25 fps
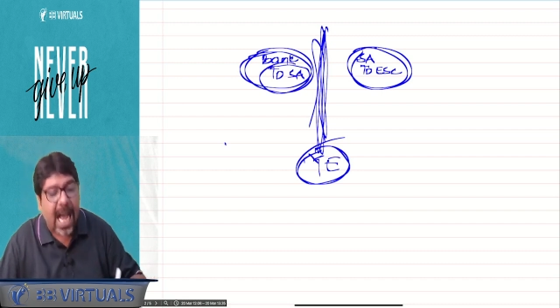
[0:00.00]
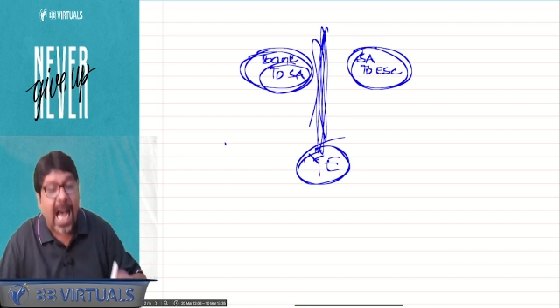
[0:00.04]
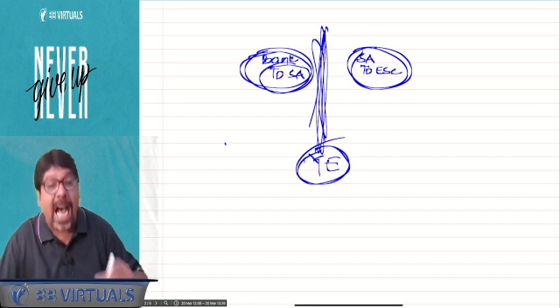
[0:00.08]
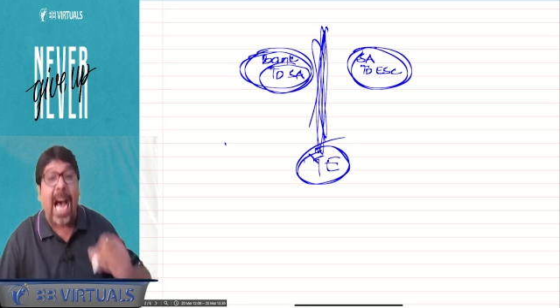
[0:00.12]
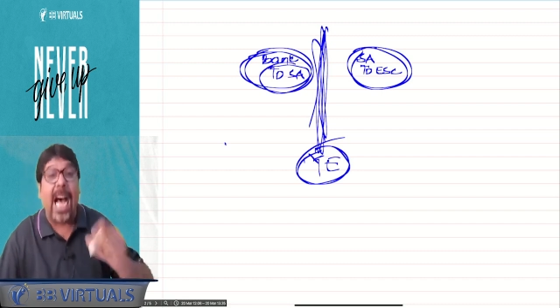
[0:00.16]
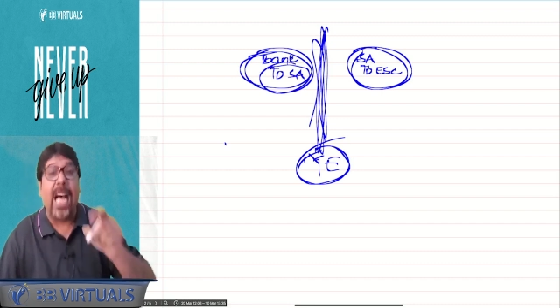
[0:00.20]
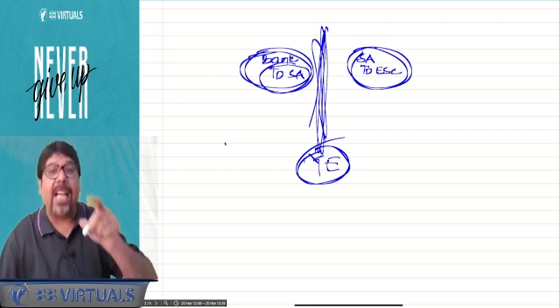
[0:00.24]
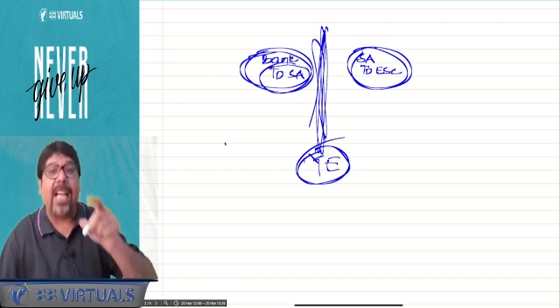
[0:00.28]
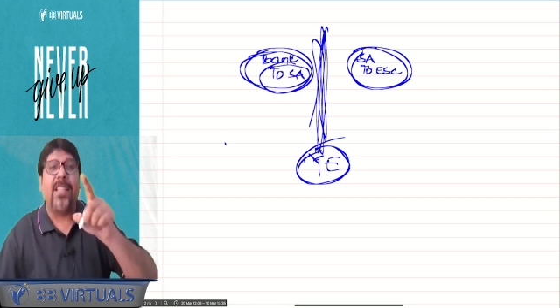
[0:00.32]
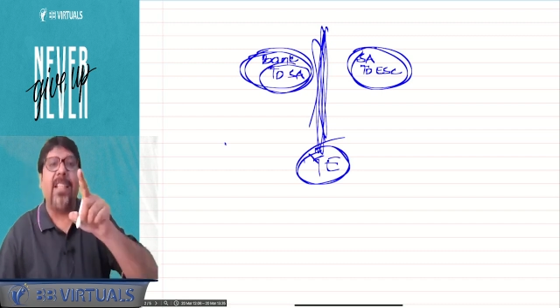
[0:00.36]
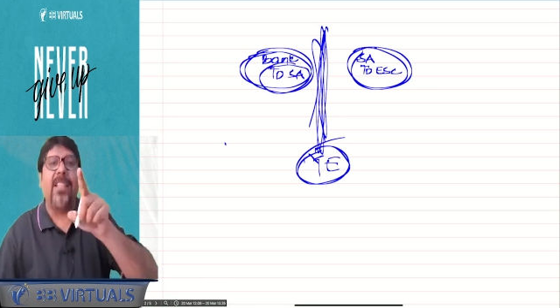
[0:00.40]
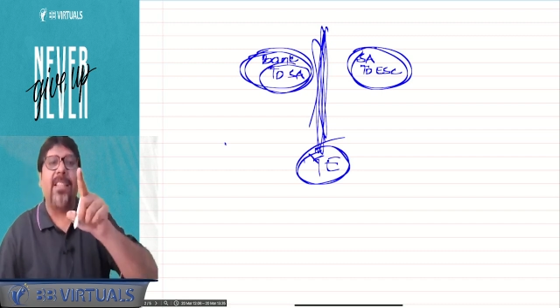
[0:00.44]

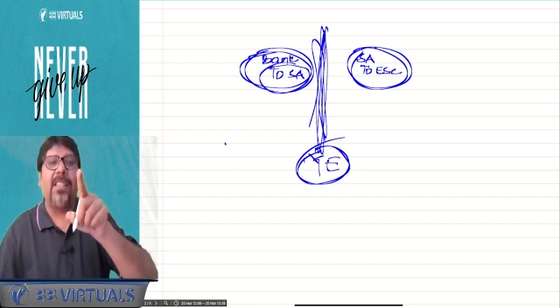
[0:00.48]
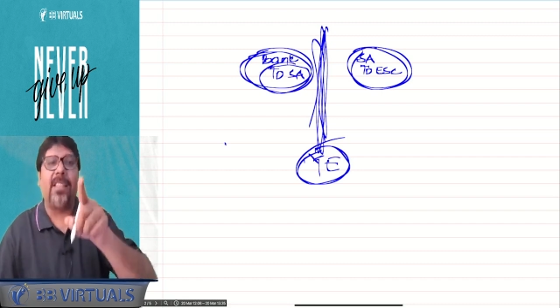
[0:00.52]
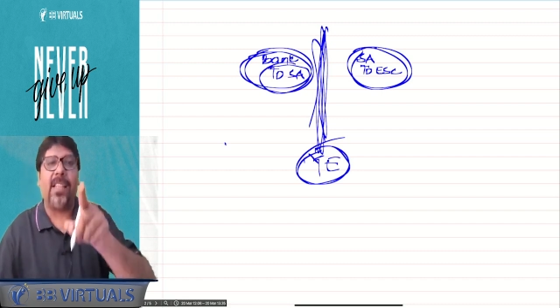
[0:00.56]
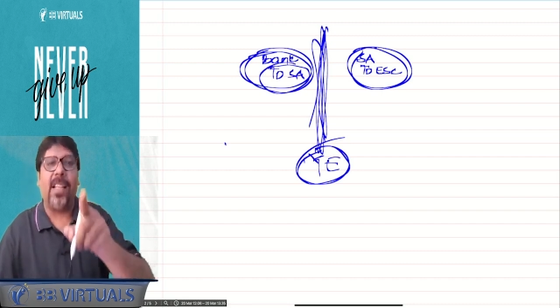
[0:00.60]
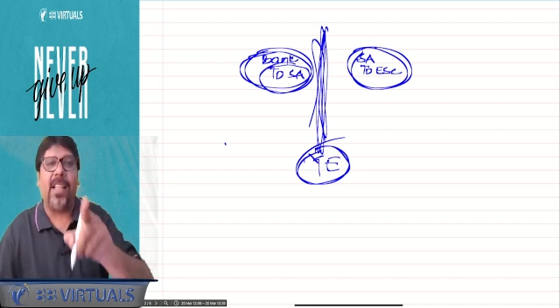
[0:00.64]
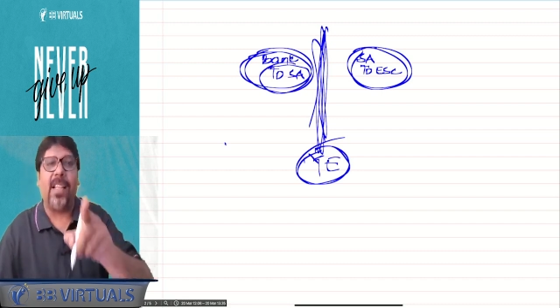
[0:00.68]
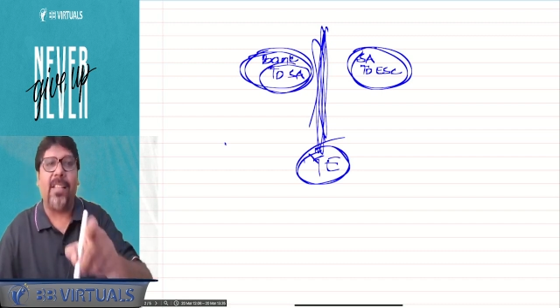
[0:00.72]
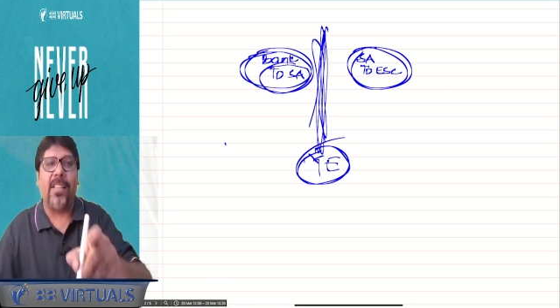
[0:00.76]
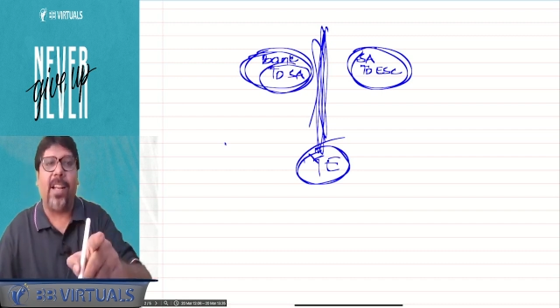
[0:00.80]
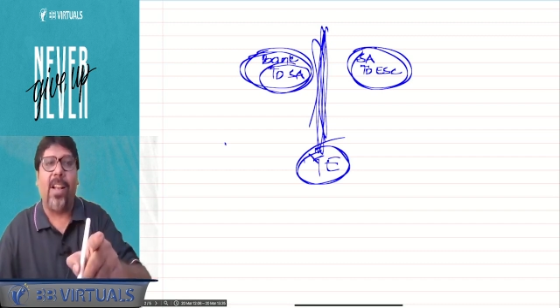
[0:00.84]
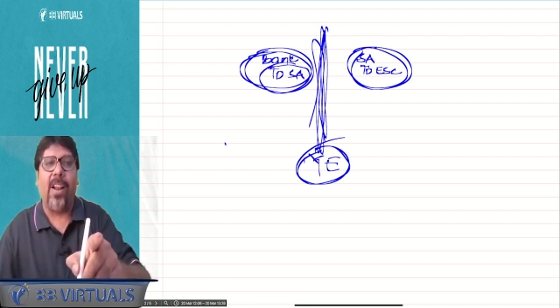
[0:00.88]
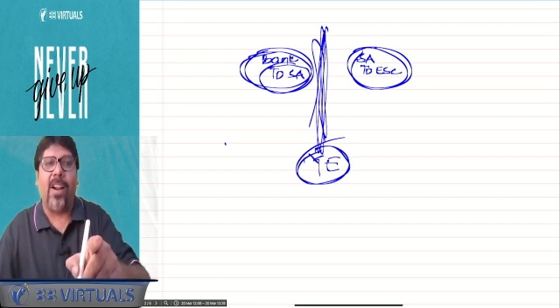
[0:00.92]
Are the
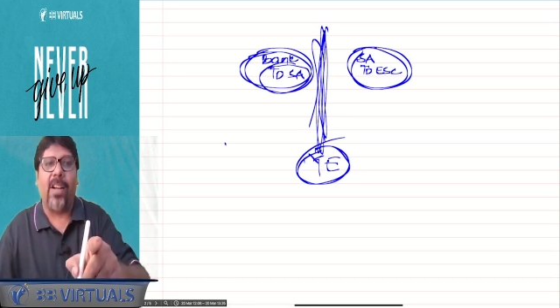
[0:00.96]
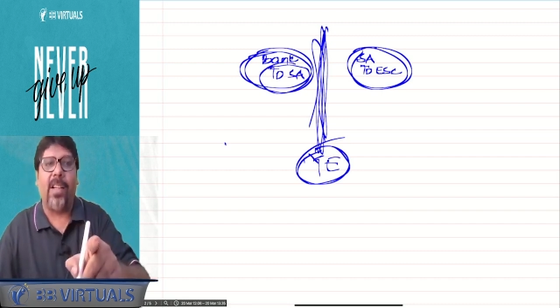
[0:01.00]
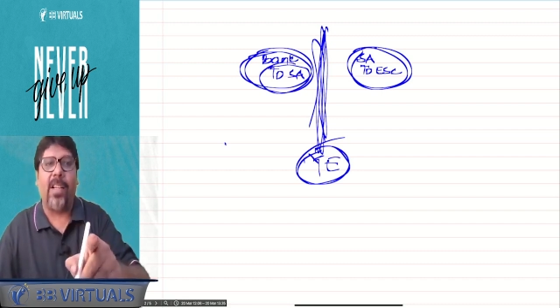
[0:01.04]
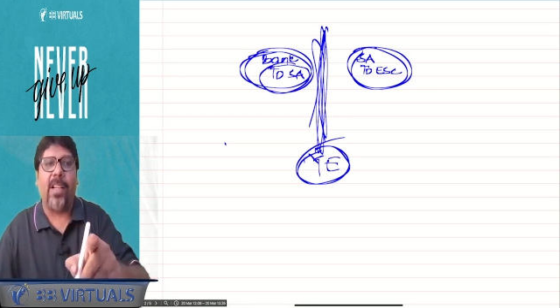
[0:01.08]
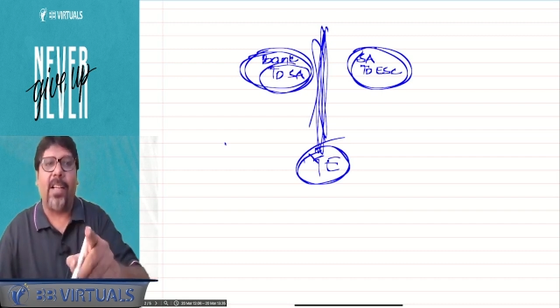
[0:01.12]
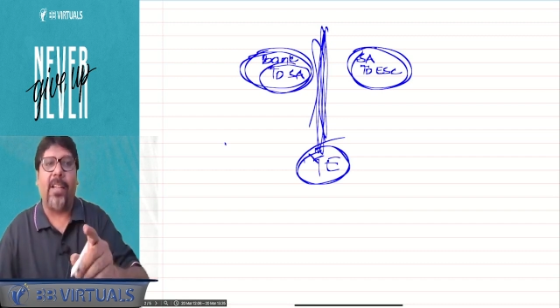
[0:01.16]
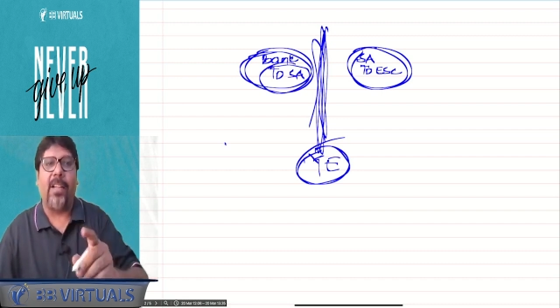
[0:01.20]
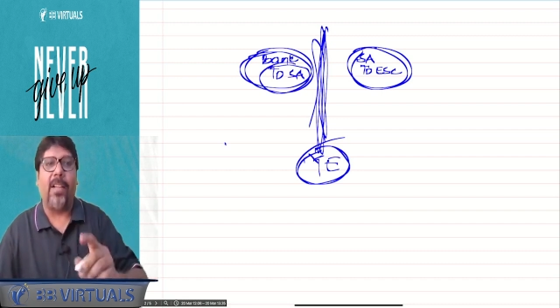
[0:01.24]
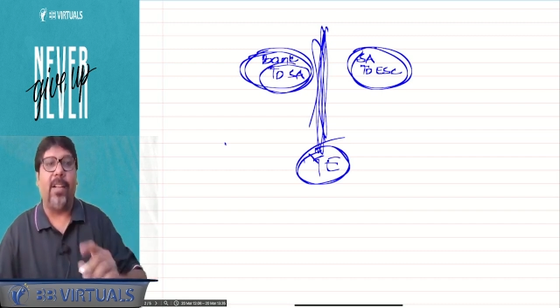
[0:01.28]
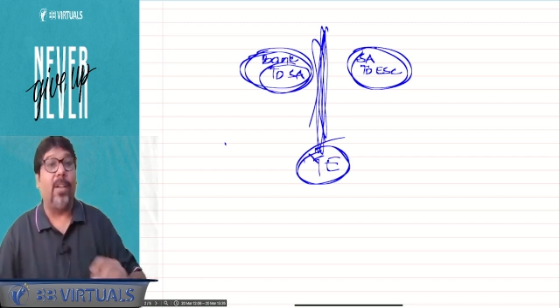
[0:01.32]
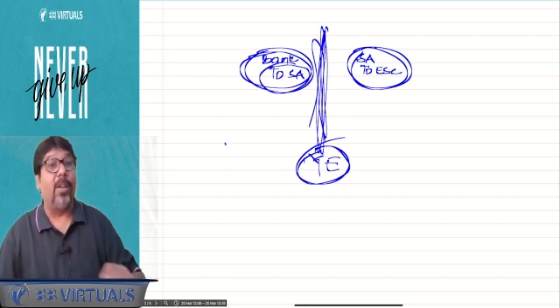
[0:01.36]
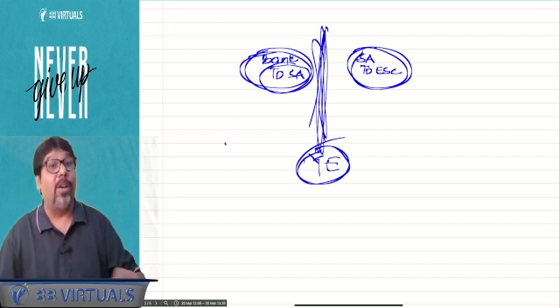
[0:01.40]
shares
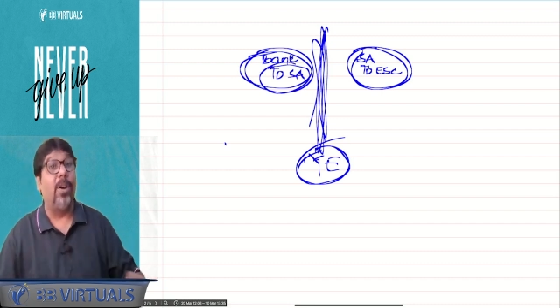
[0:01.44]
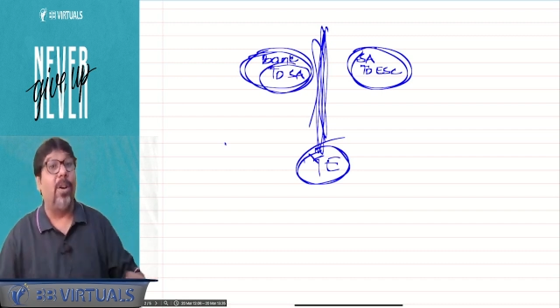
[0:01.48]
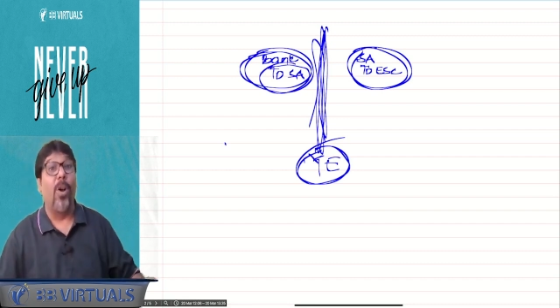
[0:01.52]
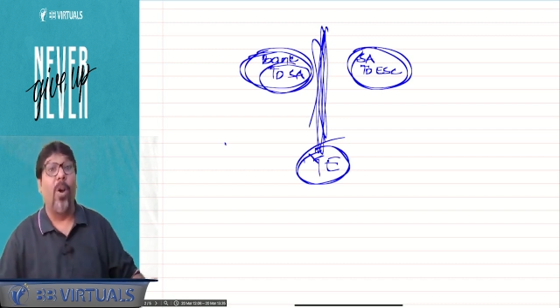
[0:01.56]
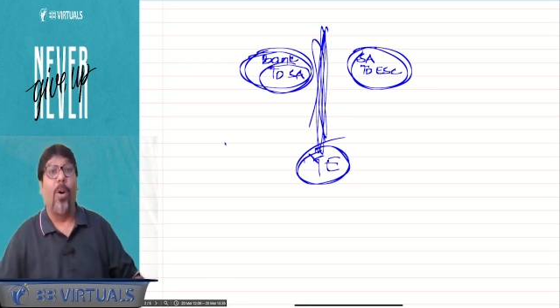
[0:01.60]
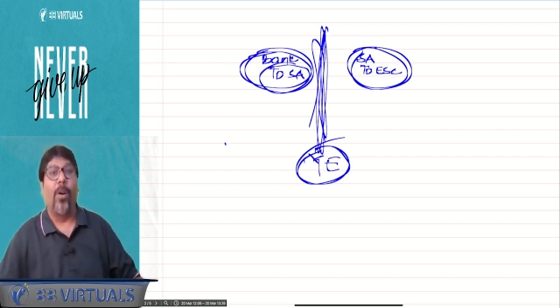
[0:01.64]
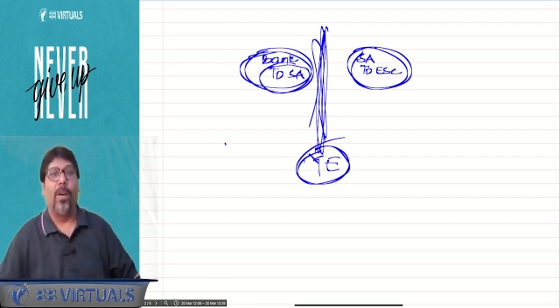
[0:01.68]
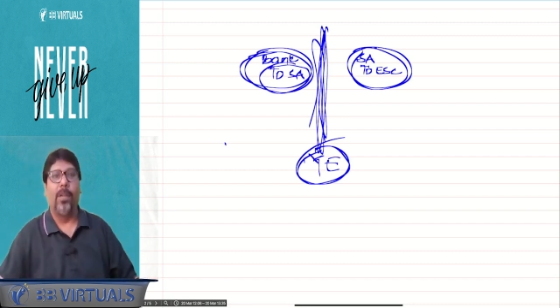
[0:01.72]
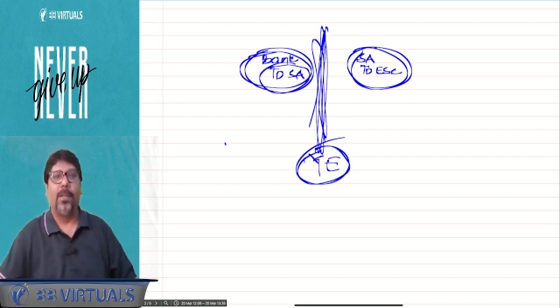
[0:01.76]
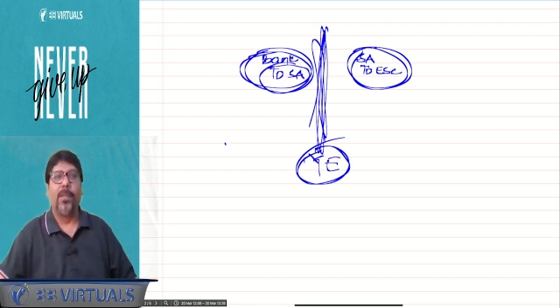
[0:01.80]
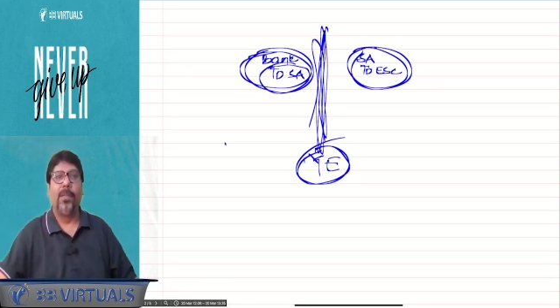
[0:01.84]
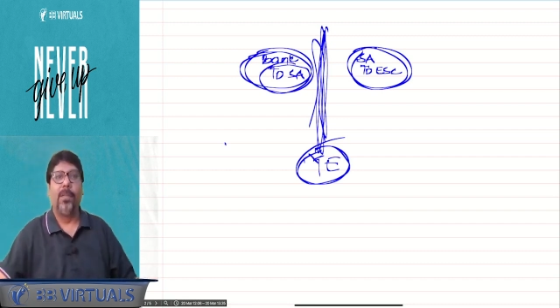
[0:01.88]
allotted?
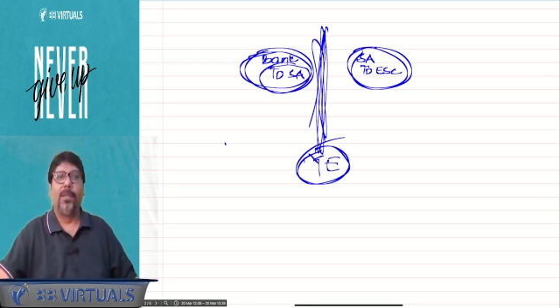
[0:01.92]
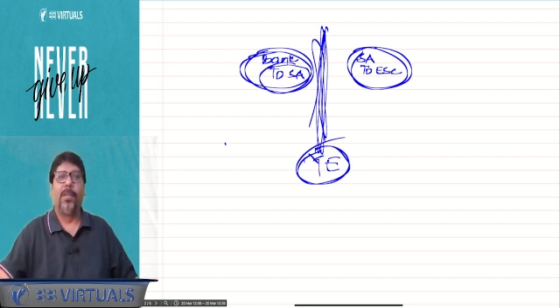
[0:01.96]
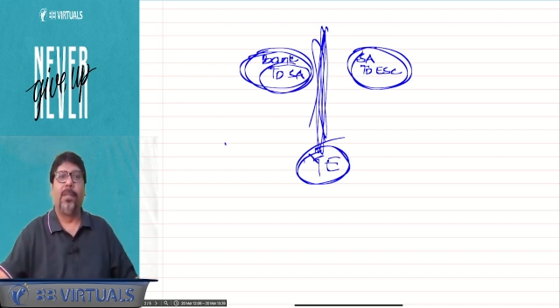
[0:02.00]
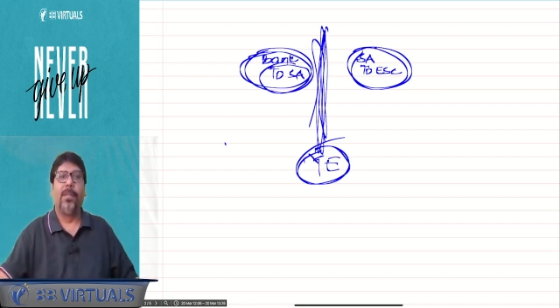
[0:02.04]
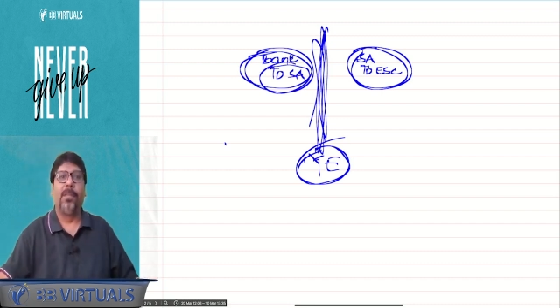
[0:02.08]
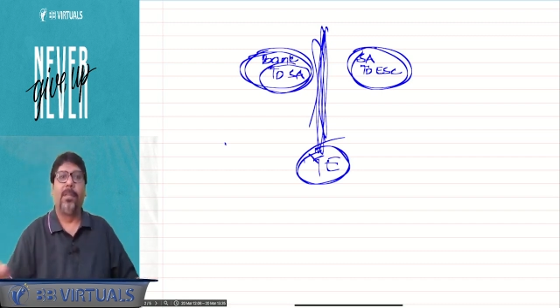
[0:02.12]
No.